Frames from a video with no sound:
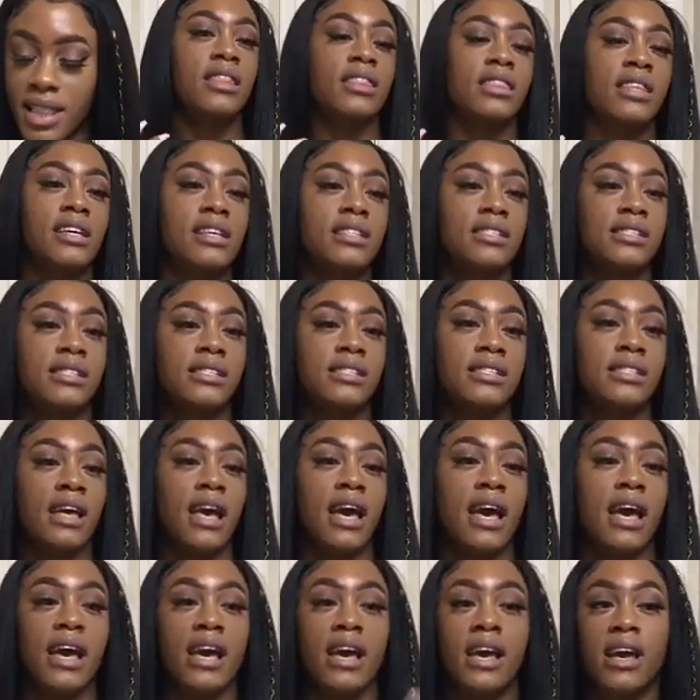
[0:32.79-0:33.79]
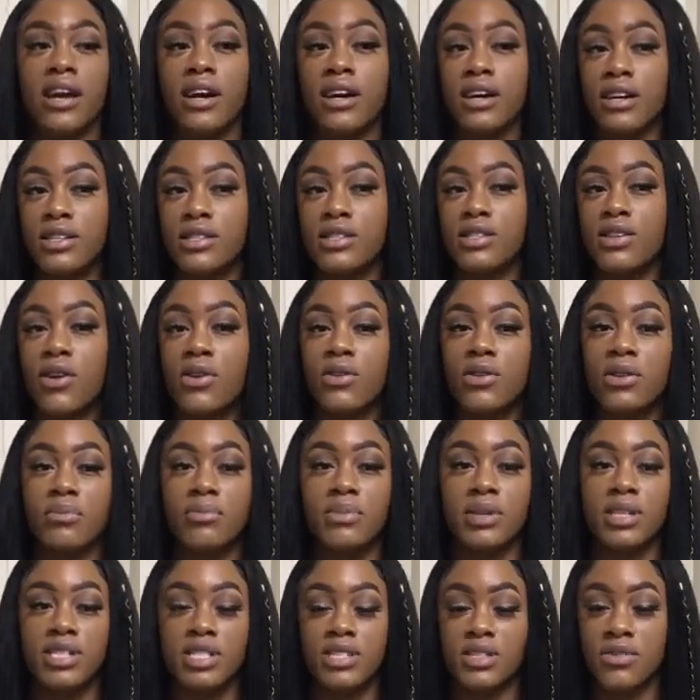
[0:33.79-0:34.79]
This is a hustler on
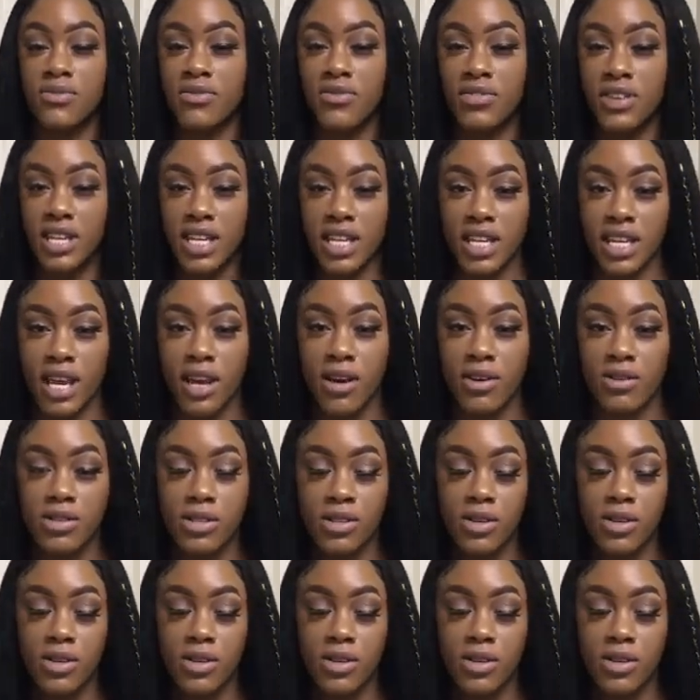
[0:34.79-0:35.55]
a budget video,